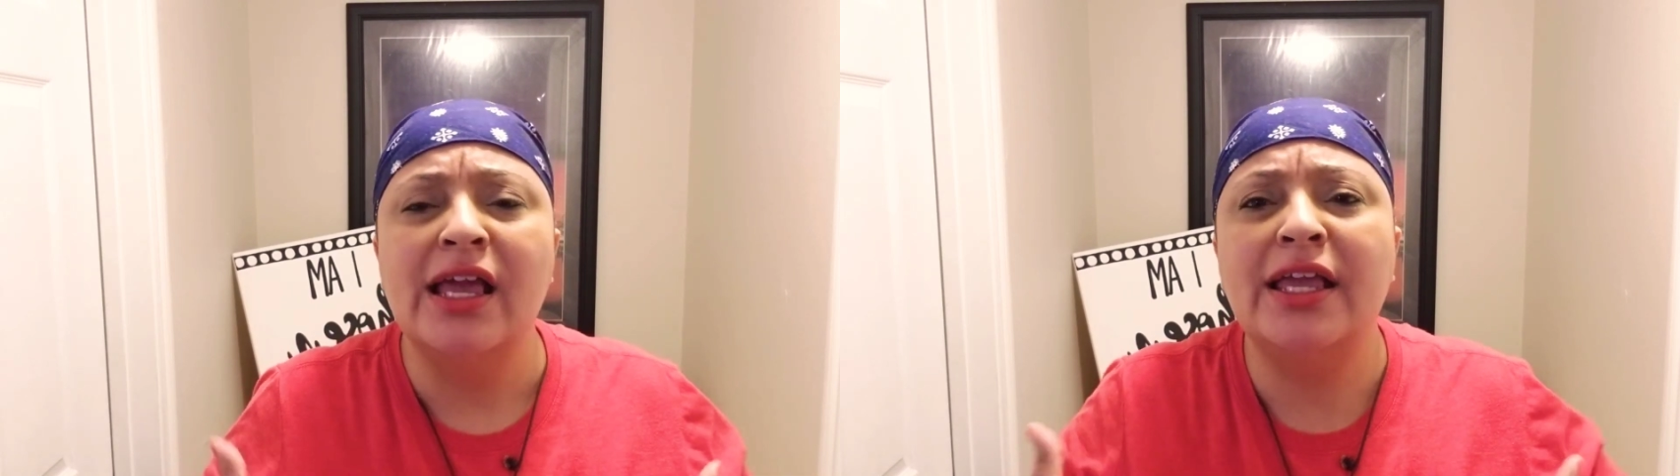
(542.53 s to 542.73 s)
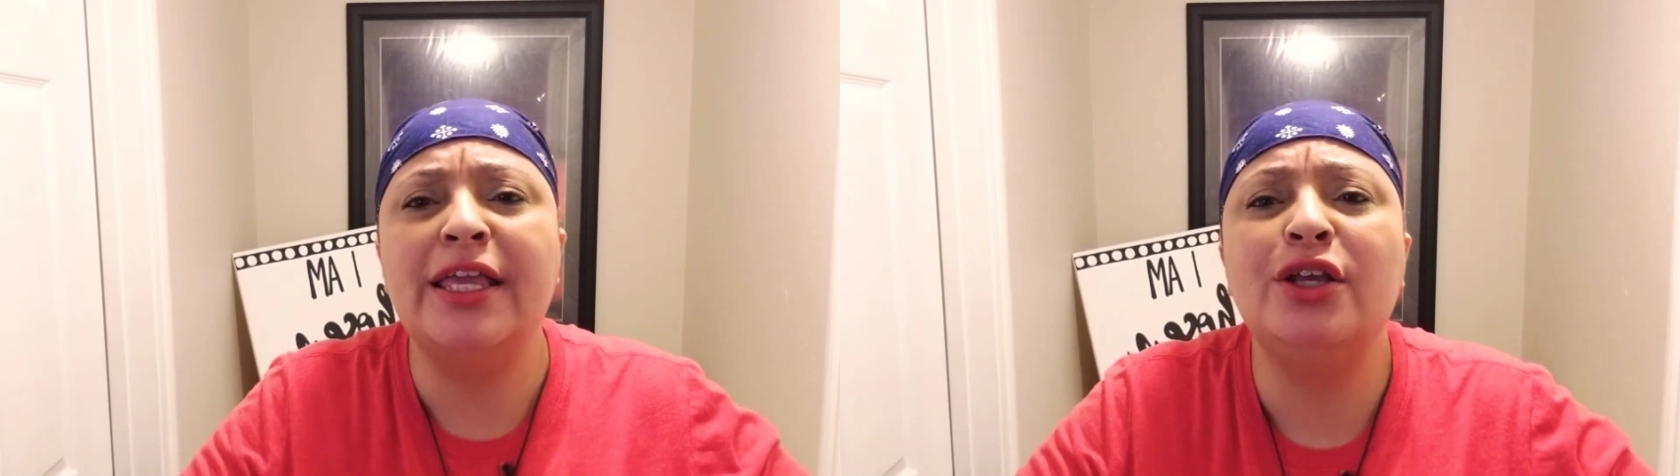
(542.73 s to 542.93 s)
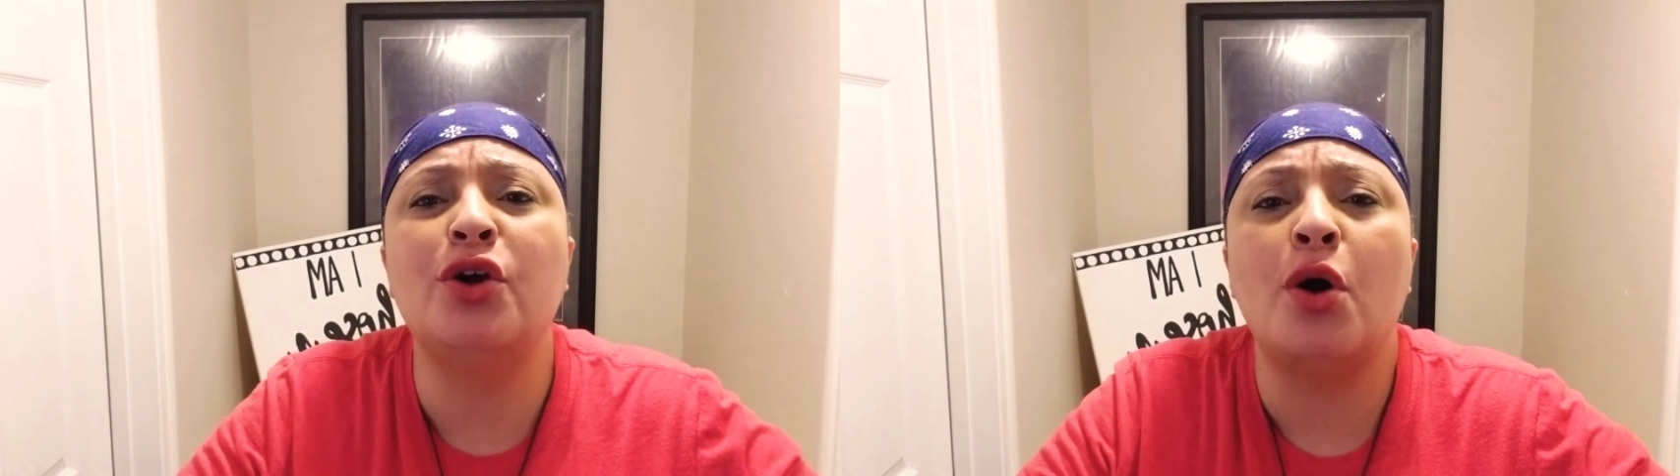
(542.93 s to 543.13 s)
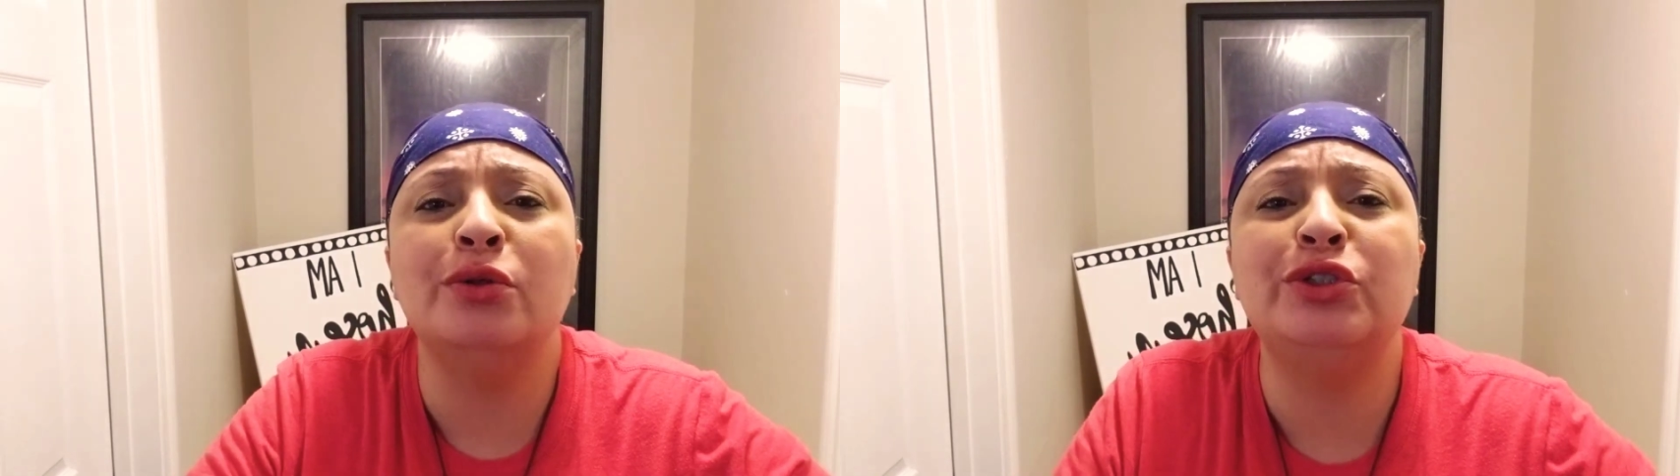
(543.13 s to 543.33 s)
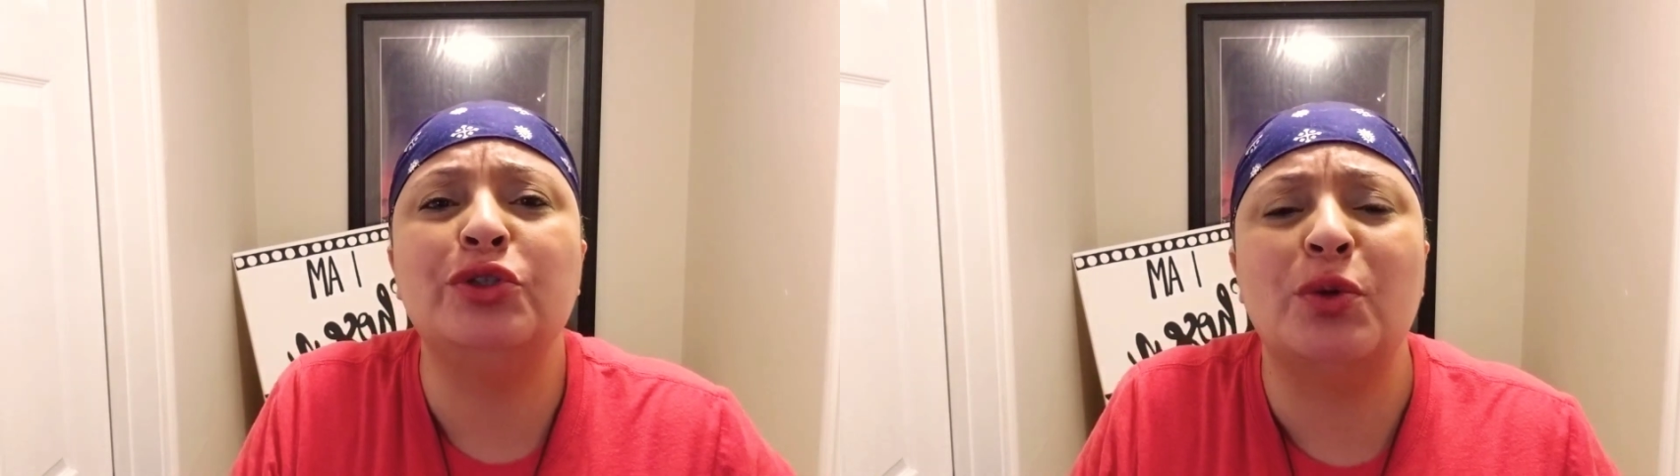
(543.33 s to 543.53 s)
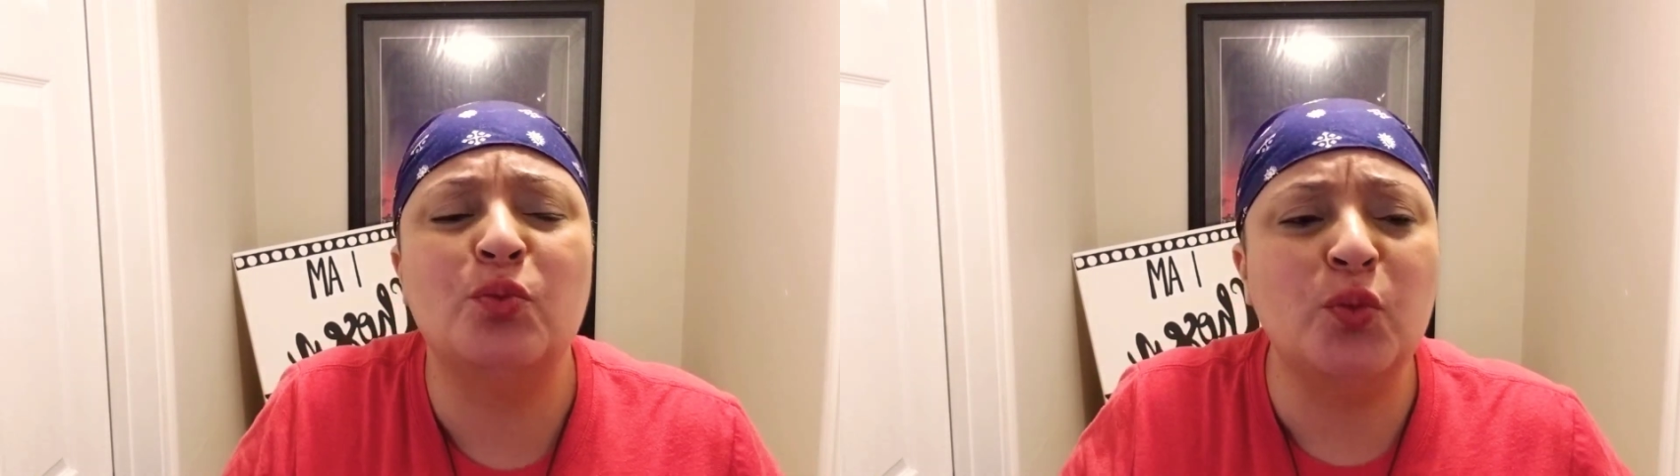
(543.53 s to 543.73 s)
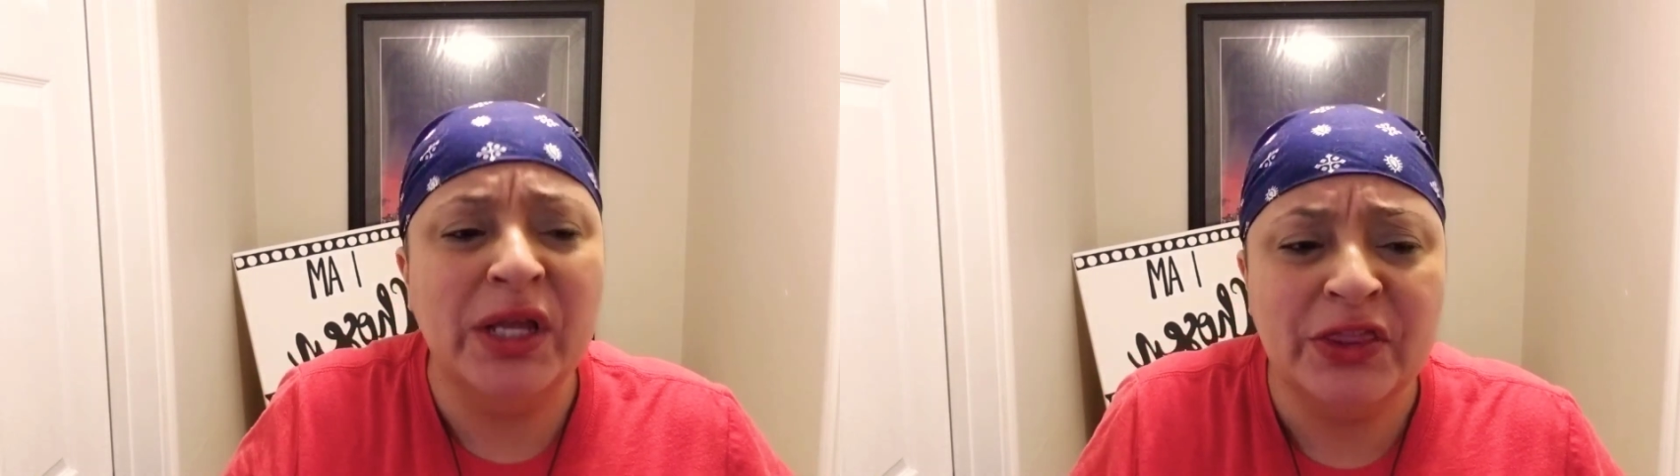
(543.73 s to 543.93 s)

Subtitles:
he goes through them with